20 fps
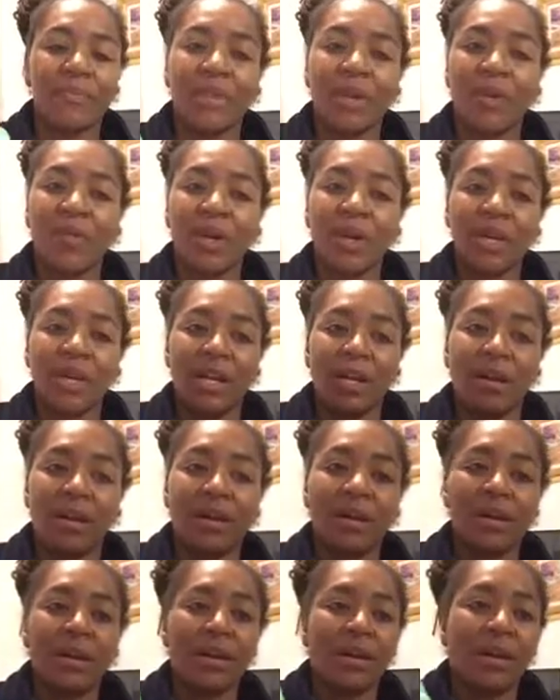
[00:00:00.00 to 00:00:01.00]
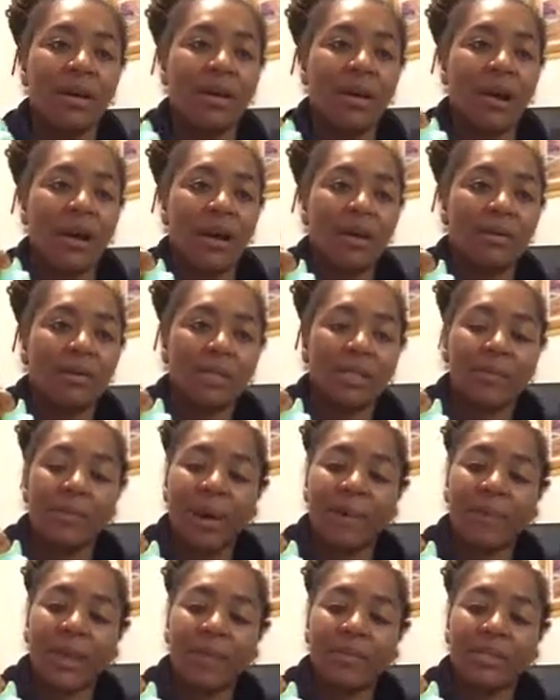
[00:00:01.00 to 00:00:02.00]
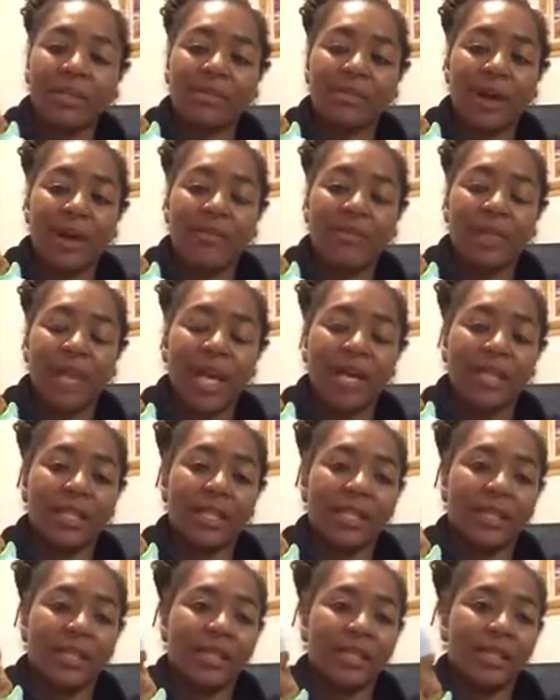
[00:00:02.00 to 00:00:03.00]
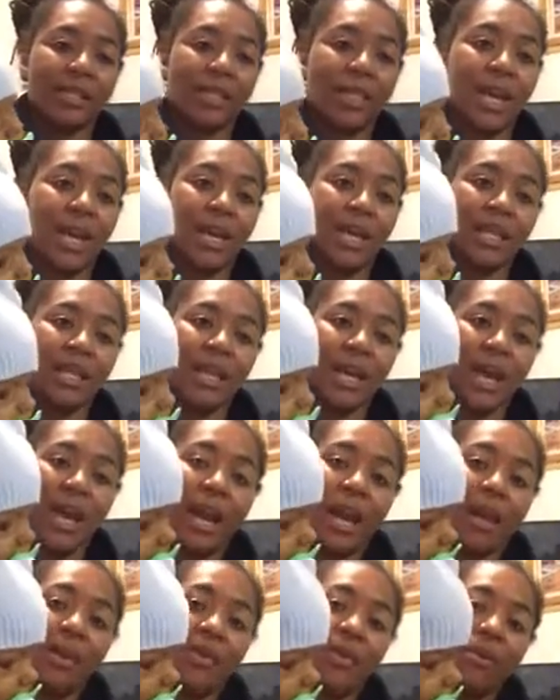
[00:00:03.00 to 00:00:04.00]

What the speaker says: nowhere near holds in my baby's mouth like this, like at